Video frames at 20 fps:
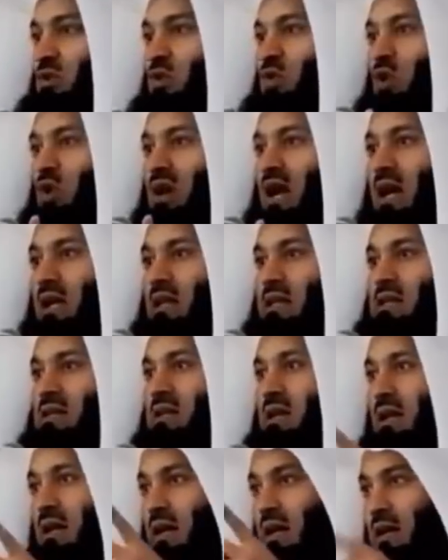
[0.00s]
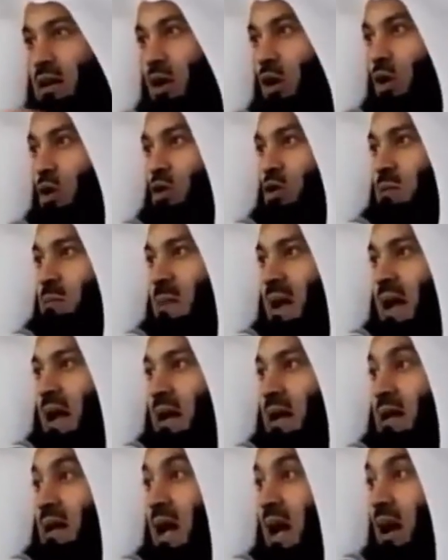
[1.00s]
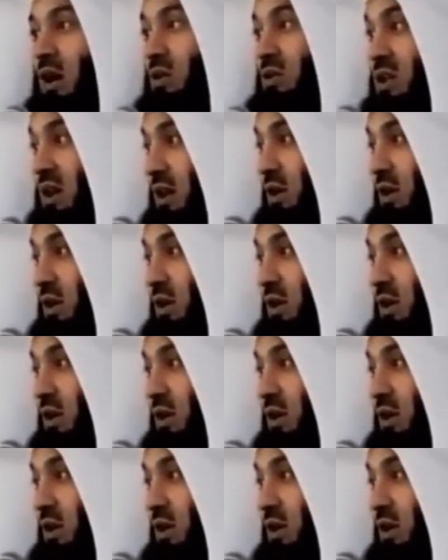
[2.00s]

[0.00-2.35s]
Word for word: call others the old man. Now they are